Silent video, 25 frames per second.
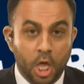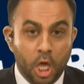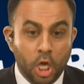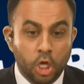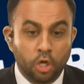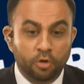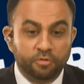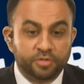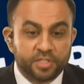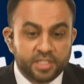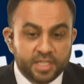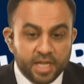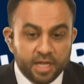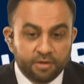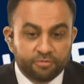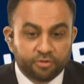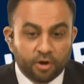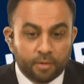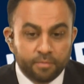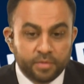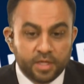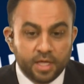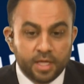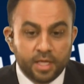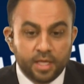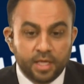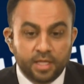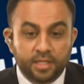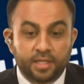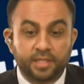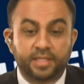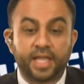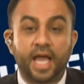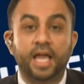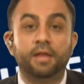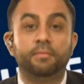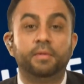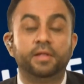You've seen from the
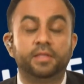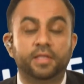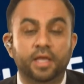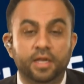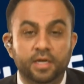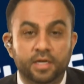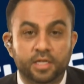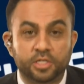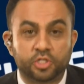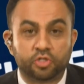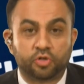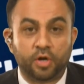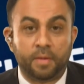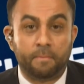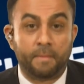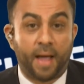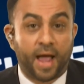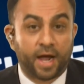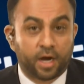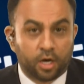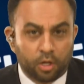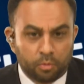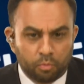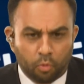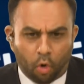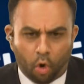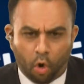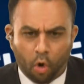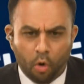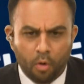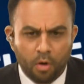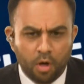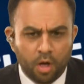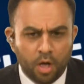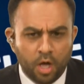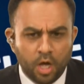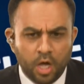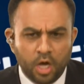entertainment industry, Macklemore,
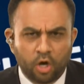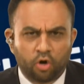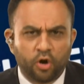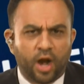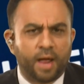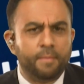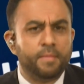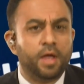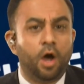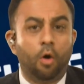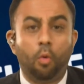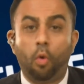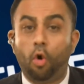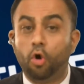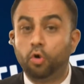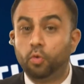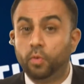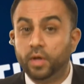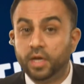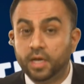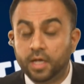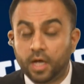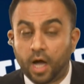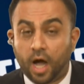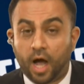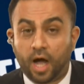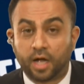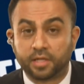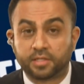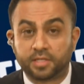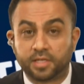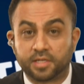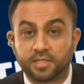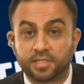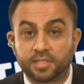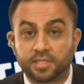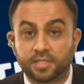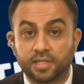Grammy award-winning
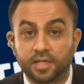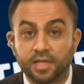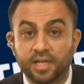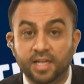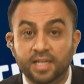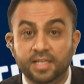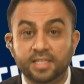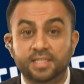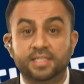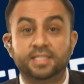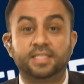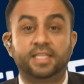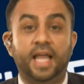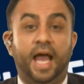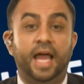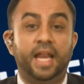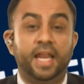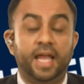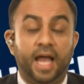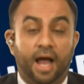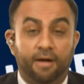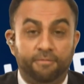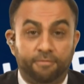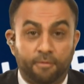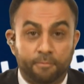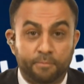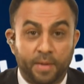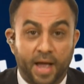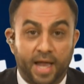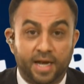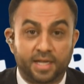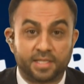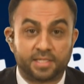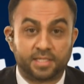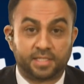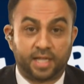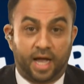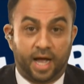artist, standing up for
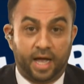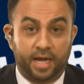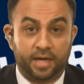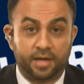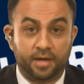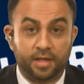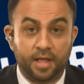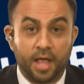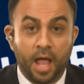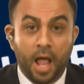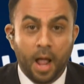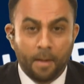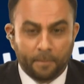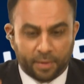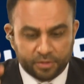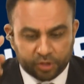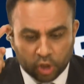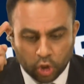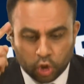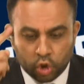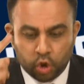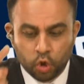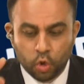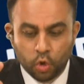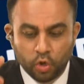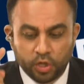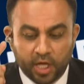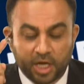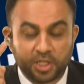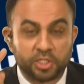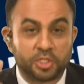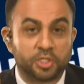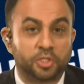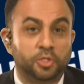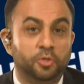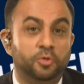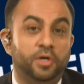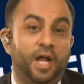Palestine. But the two that
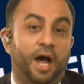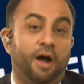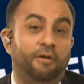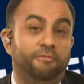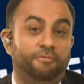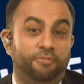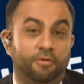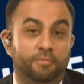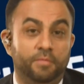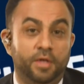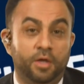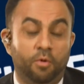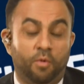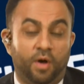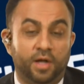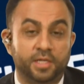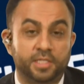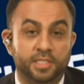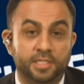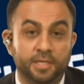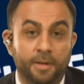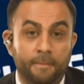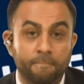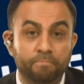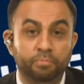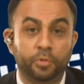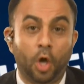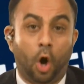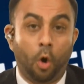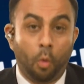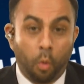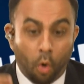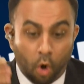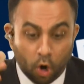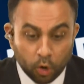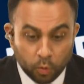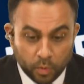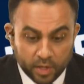stood out for me was
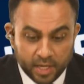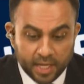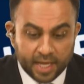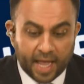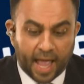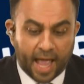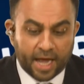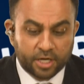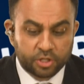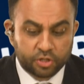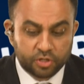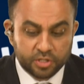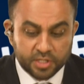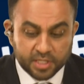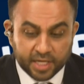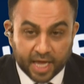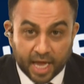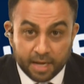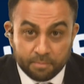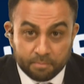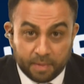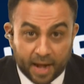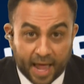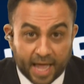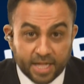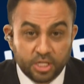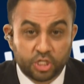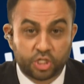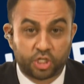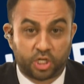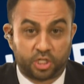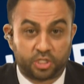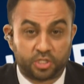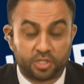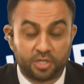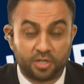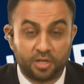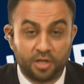award-winning actress Kate Blanchett,